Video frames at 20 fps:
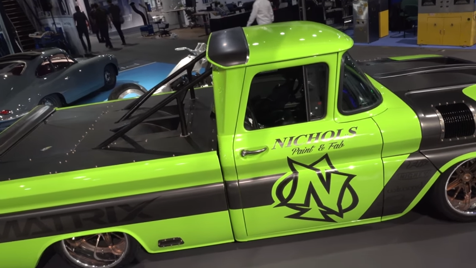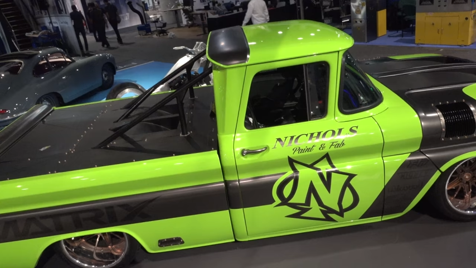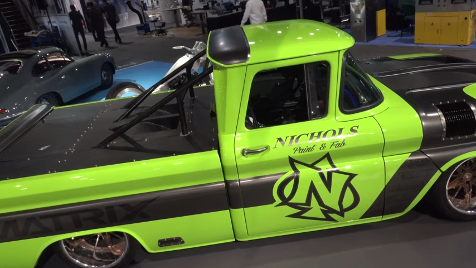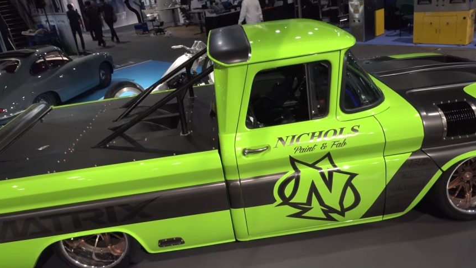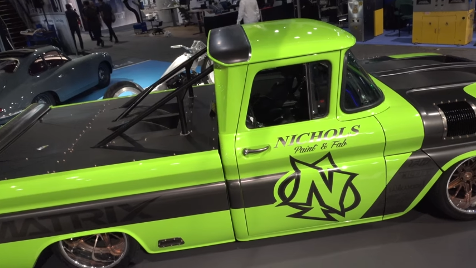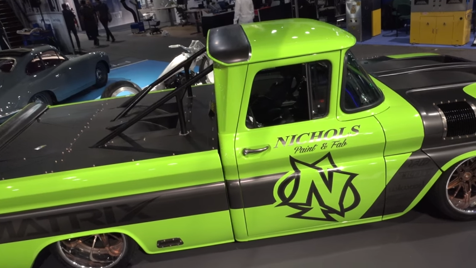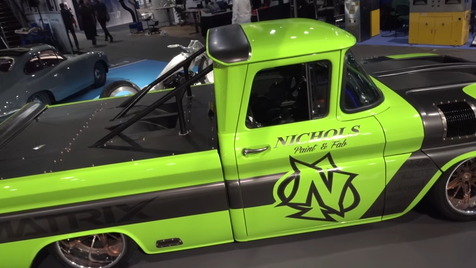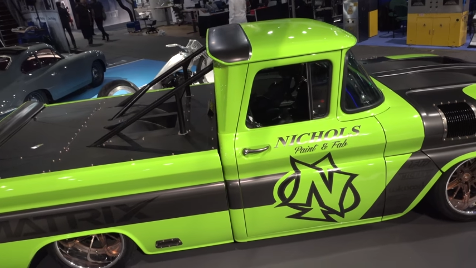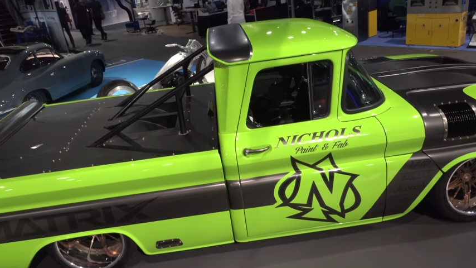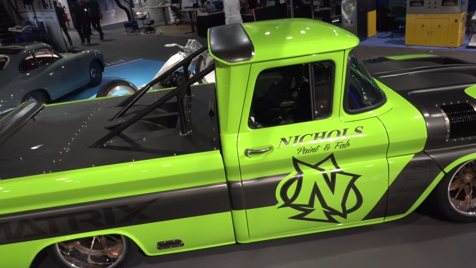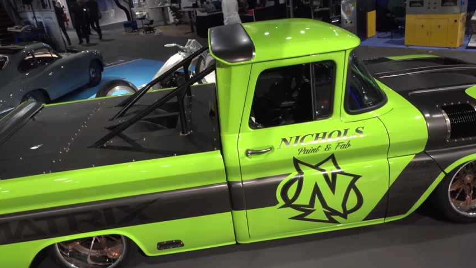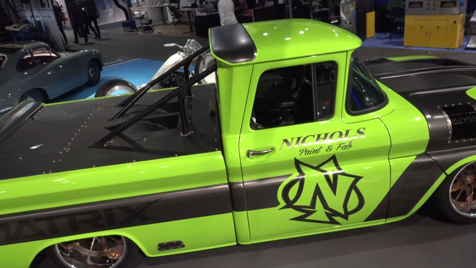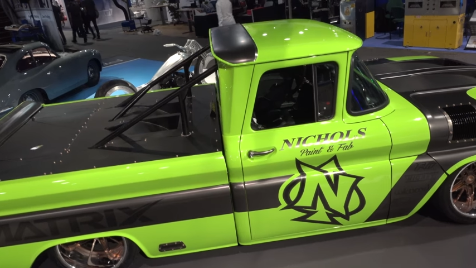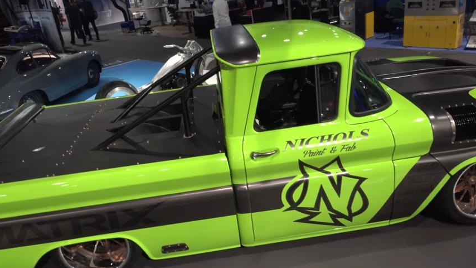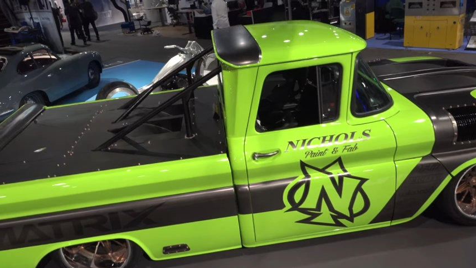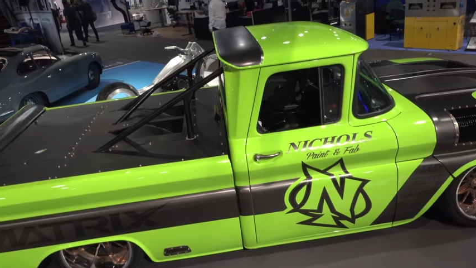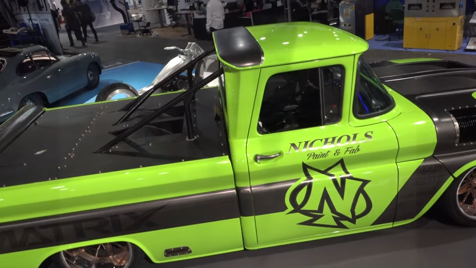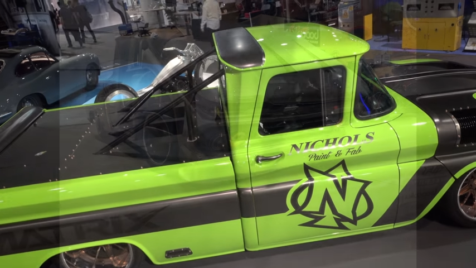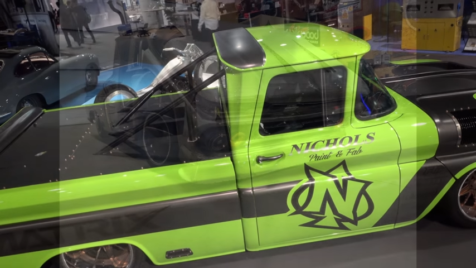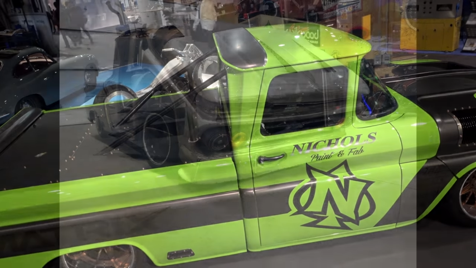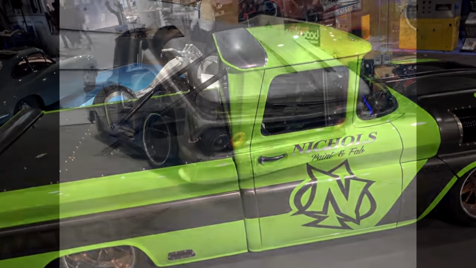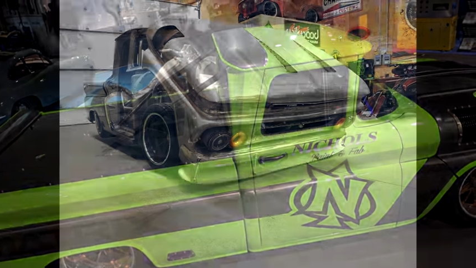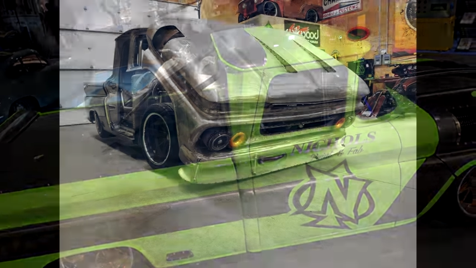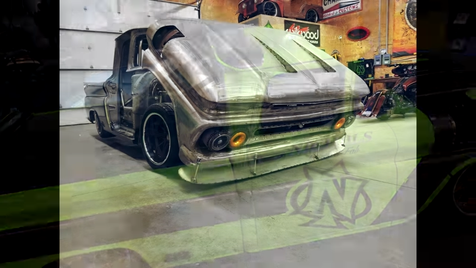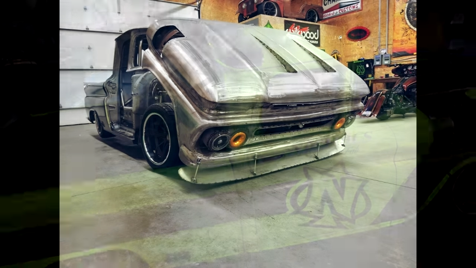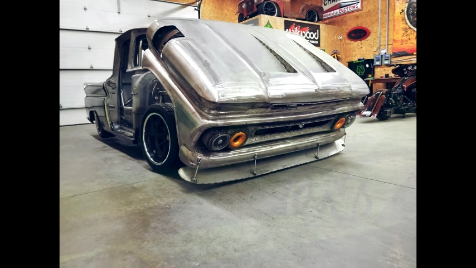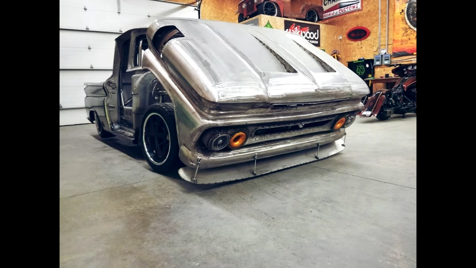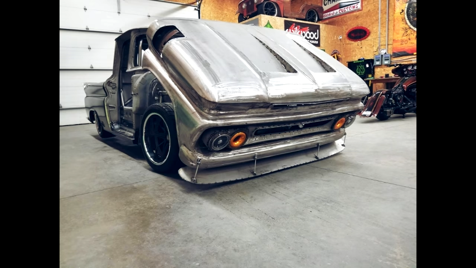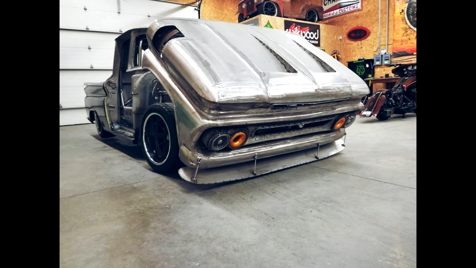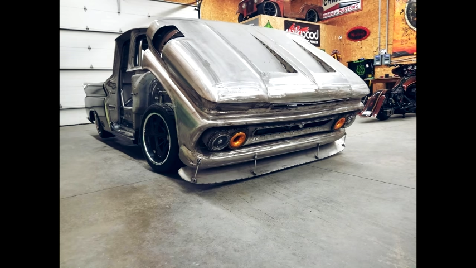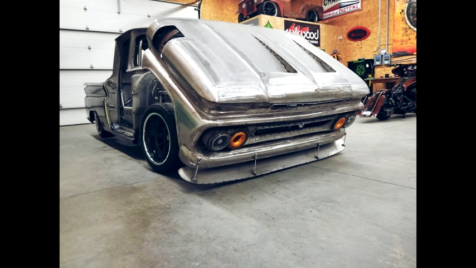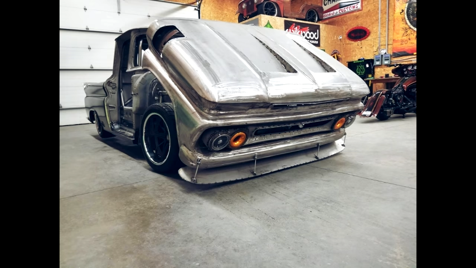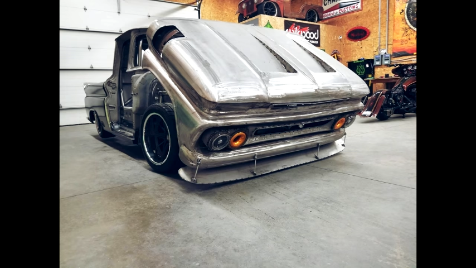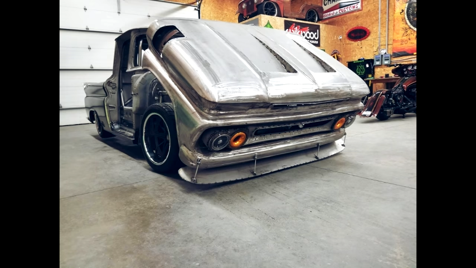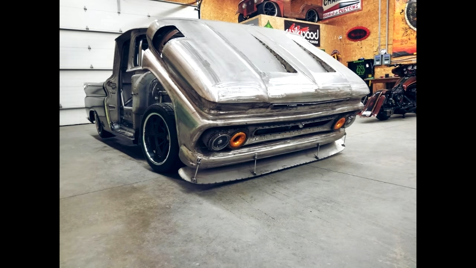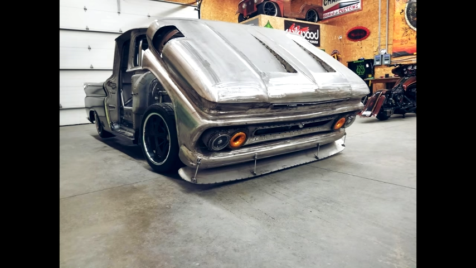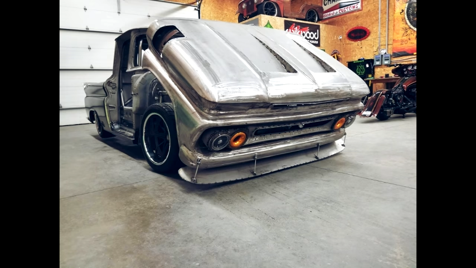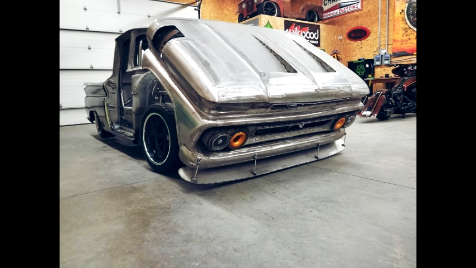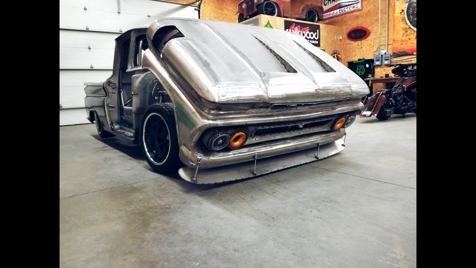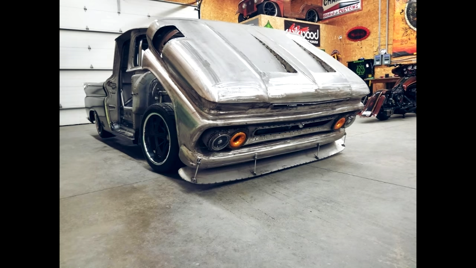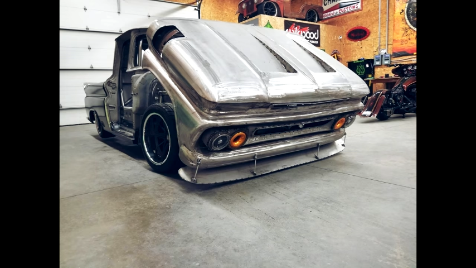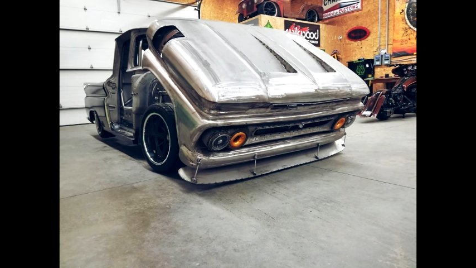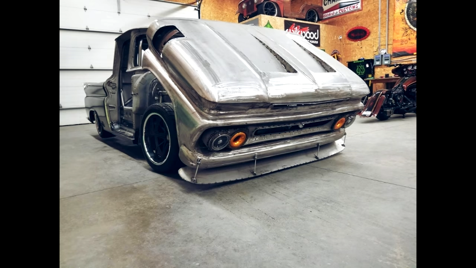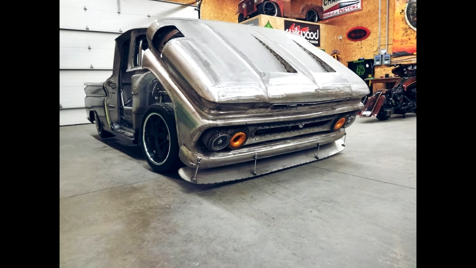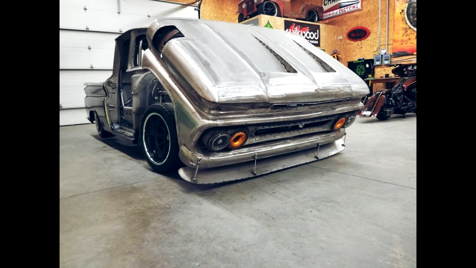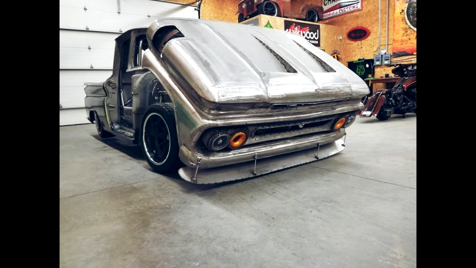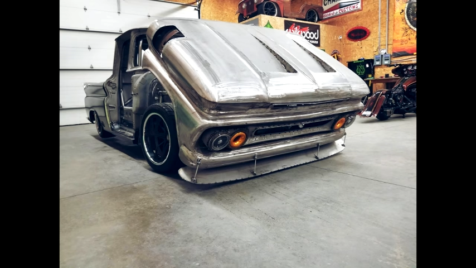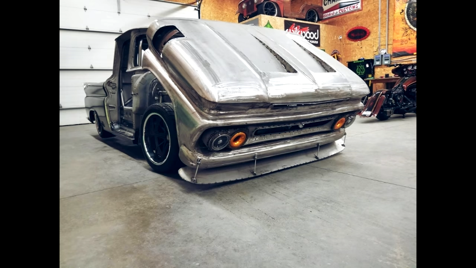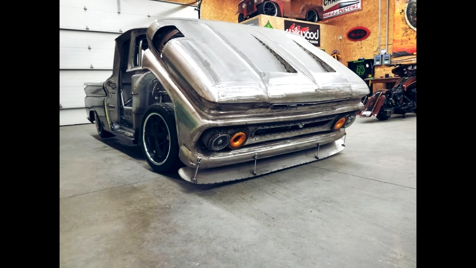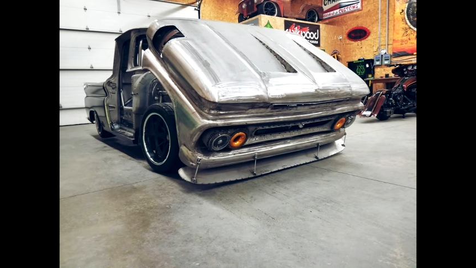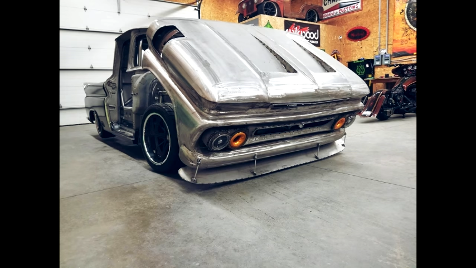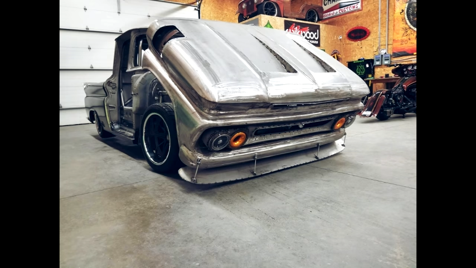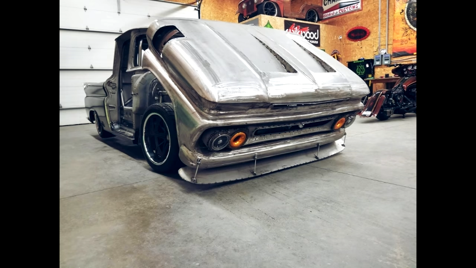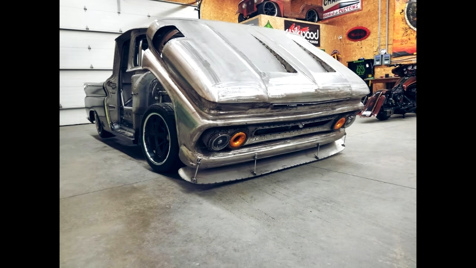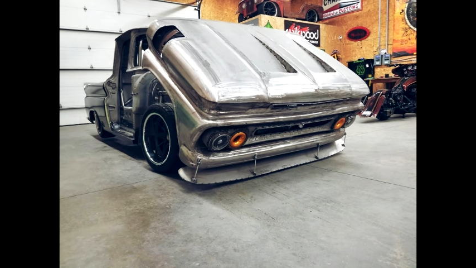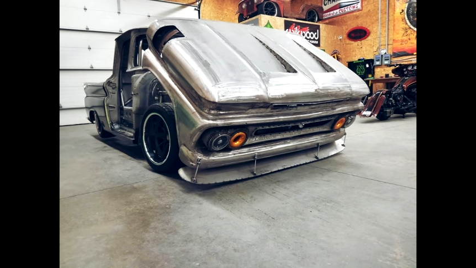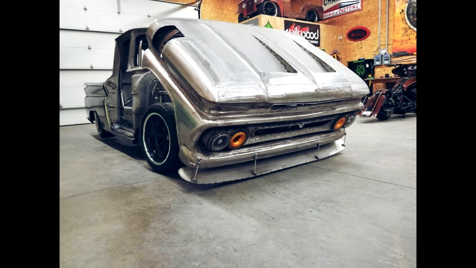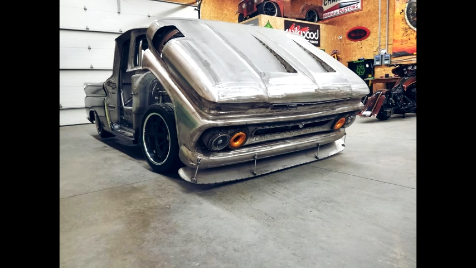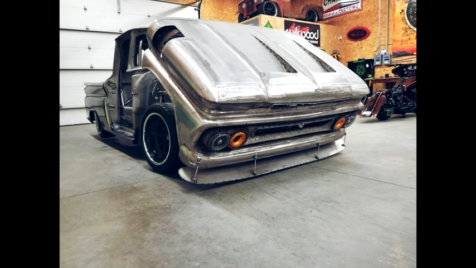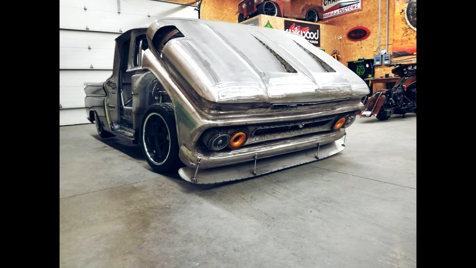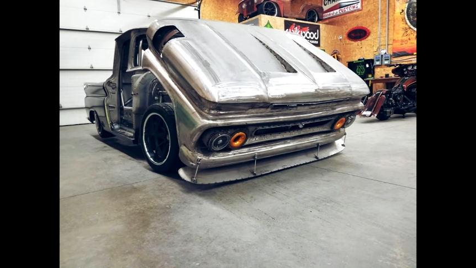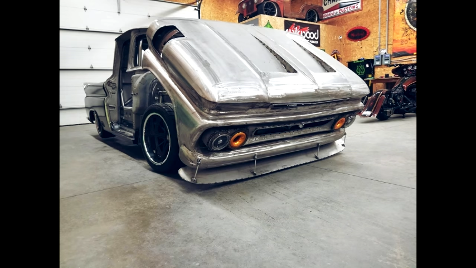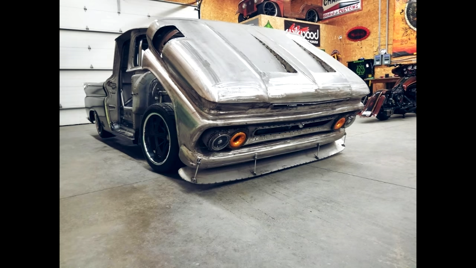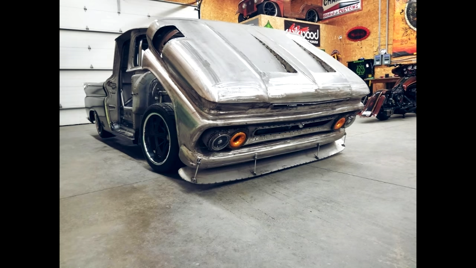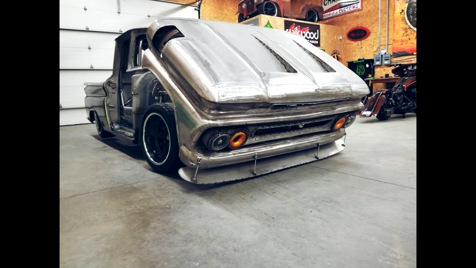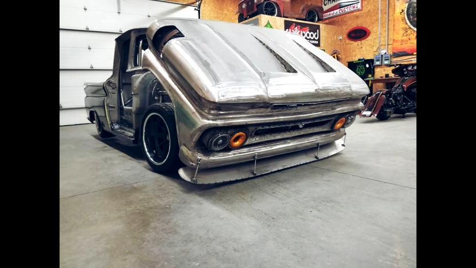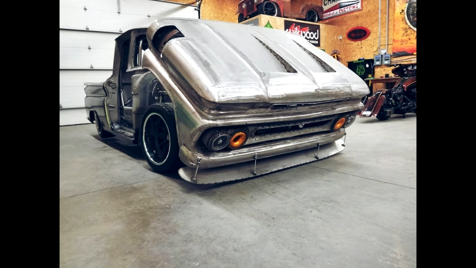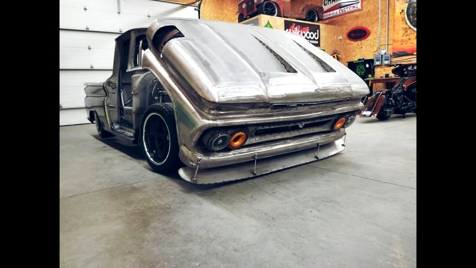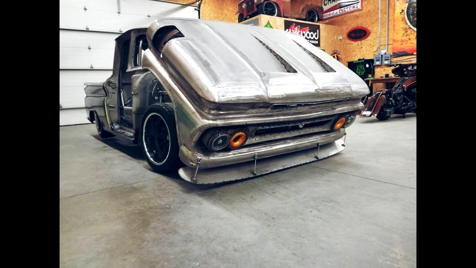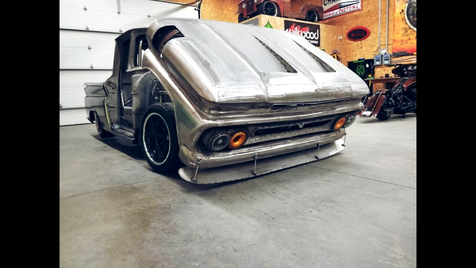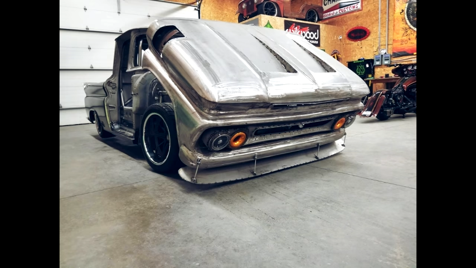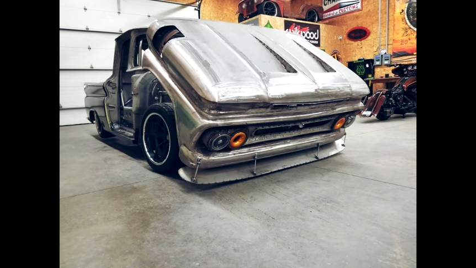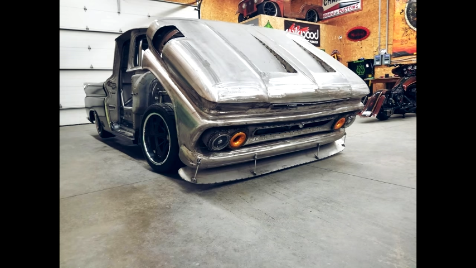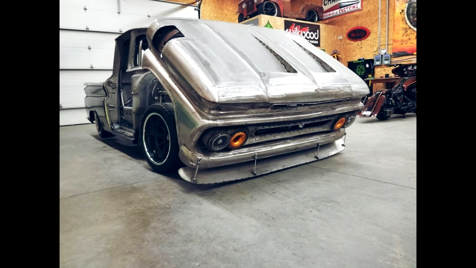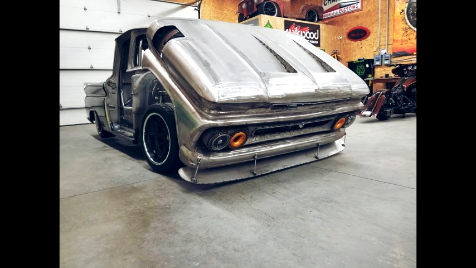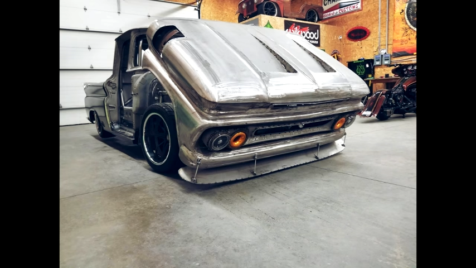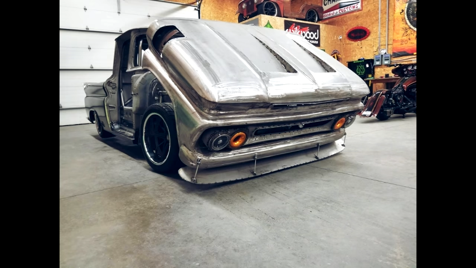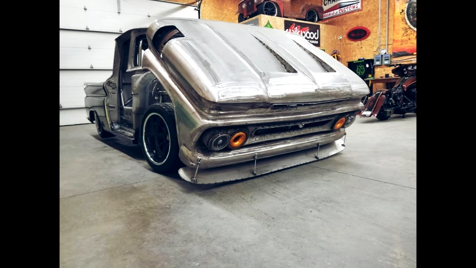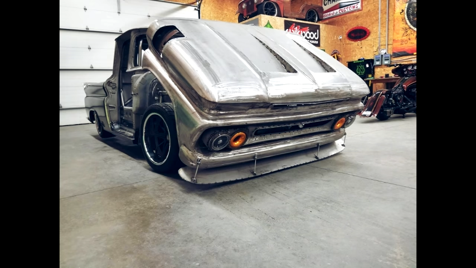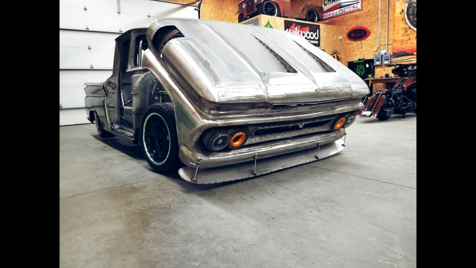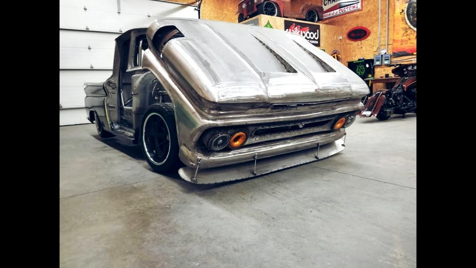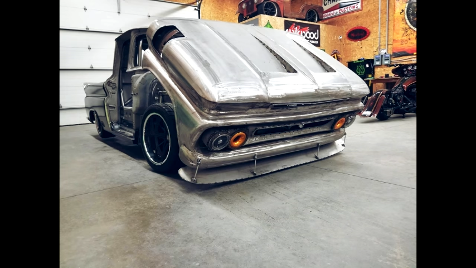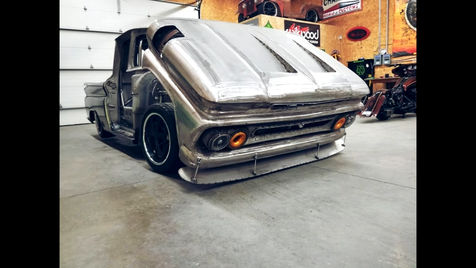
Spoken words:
(no speaker visible)